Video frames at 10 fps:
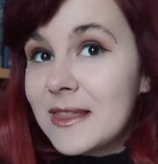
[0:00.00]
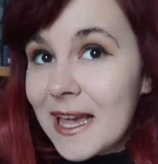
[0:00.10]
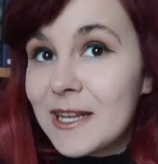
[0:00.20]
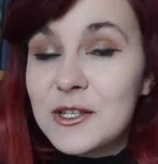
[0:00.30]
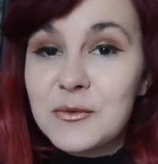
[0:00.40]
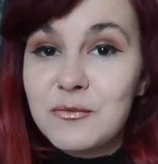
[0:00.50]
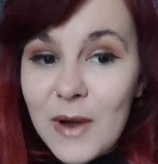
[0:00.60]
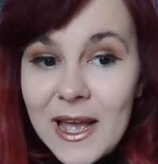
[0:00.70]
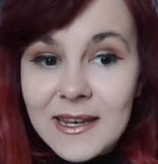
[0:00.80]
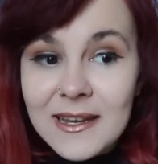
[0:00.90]
10 to
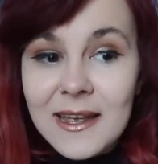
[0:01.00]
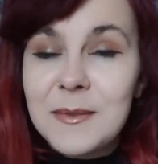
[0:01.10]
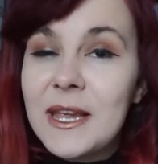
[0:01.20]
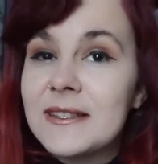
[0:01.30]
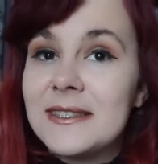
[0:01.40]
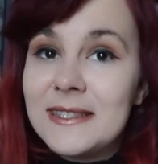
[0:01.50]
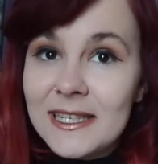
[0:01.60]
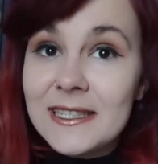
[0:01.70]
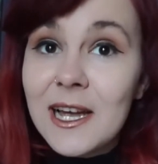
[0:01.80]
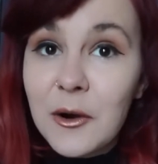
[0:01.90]
1 because
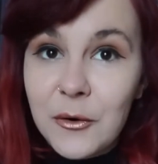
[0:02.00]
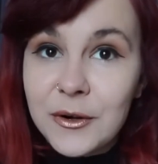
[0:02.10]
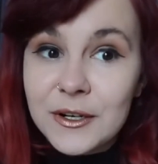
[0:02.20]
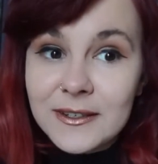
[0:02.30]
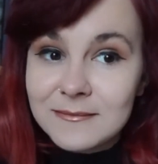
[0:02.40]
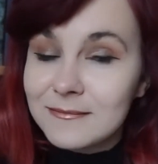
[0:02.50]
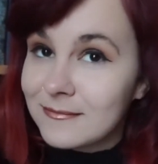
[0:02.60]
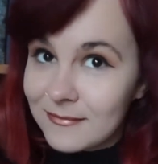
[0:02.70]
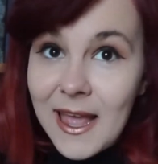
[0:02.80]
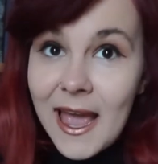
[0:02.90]
these are ordered.
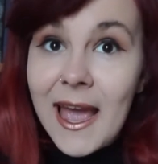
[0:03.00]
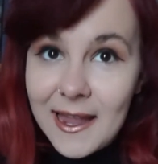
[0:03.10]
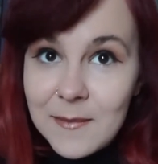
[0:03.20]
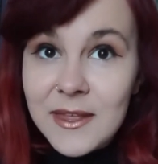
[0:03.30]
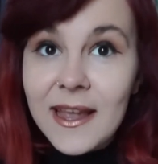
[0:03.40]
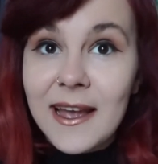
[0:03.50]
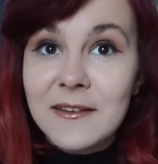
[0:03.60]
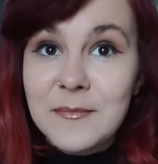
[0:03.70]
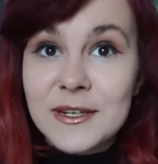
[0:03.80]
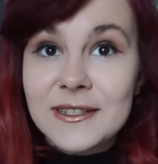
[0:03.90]
I am that
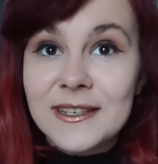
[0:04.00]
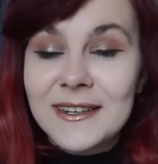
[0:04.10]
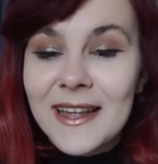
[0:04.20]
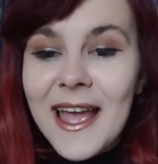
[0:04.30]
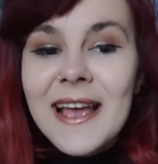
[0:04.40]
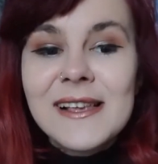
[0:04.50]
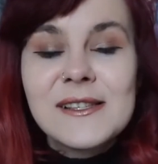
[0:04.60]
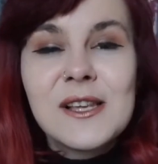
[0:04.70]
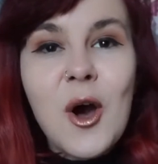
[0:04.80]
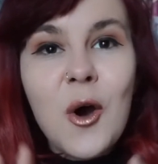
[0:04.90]
kind of person.
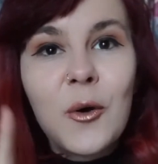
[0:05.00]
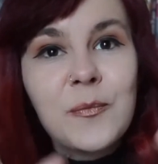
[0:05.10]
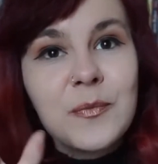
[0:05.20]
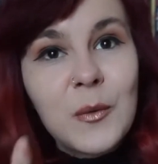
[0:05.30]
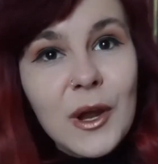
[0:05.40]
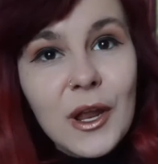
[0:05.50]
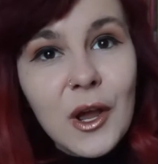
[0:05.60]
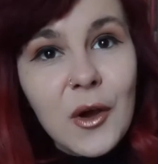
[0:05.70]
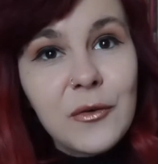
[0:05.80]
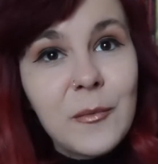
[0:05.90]
So we're
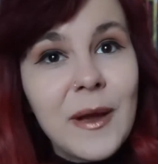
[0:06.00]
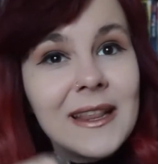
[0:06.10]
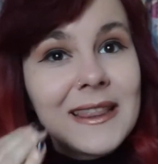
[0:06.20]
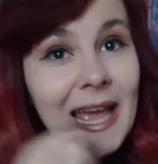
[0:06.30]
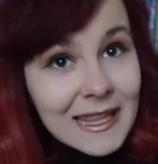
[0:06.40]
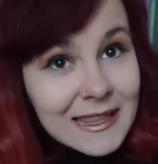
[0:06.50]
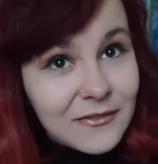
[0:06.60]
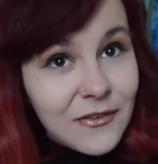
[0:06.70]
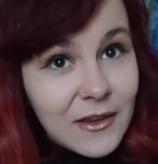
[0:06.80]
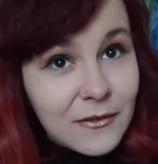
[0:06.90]
gonna go from my 10th
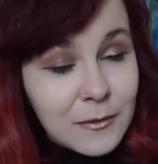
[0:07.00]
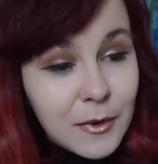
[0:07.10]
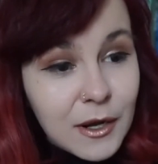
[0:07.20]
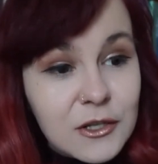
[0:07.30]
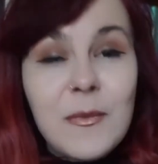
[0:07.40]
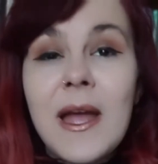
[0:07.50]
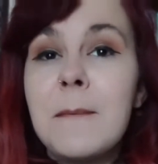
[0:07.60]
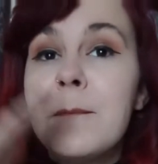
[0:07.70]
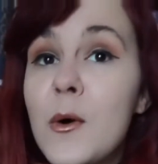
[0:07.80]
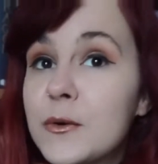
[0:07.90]
favorite book to my
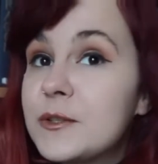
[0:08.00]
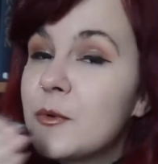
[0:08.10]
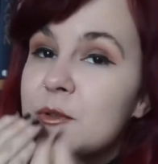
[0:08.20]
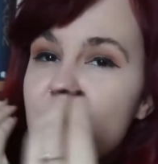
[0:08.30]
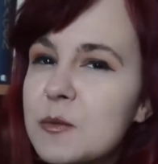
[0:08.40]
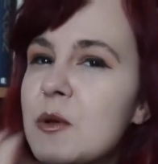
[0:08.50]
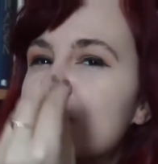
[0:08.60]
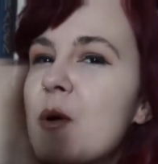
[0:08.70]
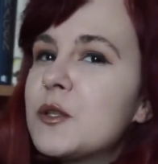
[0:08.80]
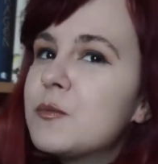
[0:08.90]
most, most, most,
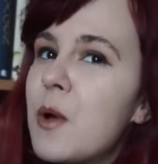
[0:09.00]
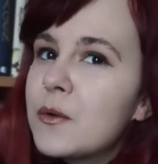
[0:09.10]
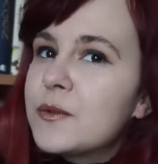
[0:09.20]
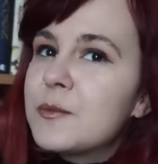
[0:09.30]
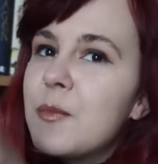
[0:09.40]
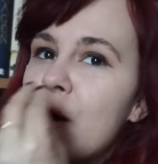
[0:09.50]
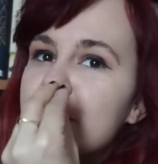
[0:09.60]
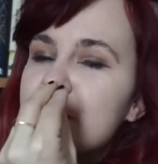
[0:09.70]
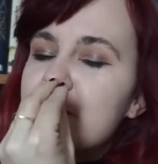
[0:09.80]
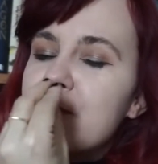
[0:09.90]
most, most, most,
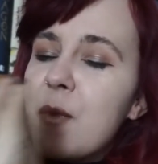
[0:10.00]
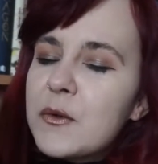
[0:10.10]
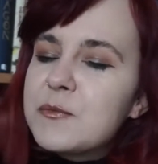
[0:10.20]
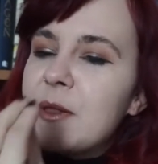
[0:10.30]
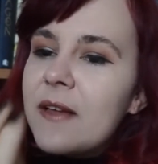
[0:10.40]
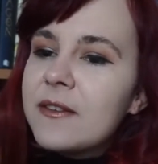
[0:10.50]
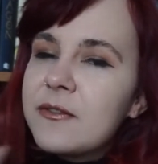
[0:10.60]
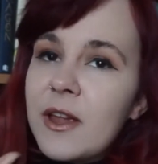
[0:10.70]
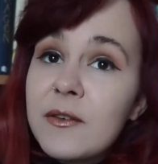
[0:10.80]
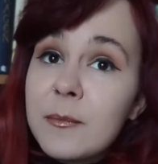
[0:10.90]
most, most
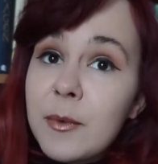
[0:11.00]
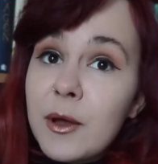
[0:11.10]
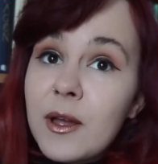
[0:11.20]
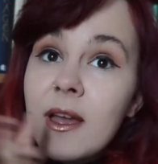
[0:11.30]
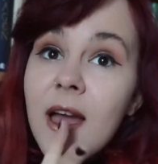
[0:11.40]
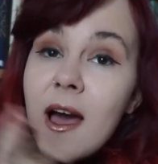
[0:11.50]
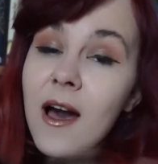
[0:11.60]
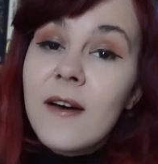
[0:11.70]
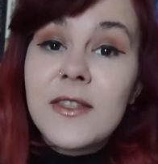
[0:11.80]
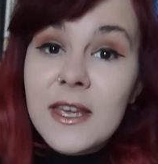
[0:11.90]
beloved favorite book
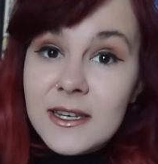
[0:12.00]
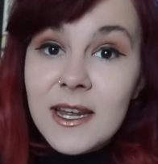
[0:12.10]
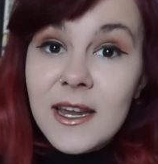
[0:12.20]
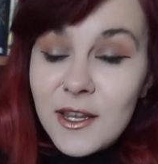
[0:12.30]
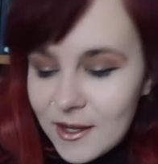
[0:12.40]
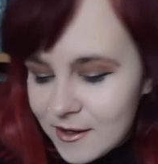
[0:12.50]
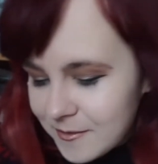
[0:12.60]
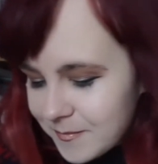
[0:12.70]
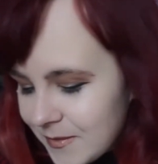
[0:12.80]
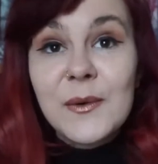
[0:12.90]
of the entire
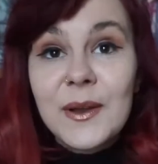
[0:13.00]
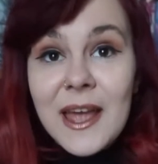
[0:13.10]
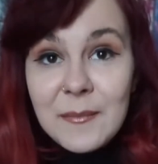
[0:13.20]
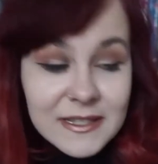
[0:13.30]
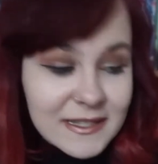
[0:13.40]
year. So at number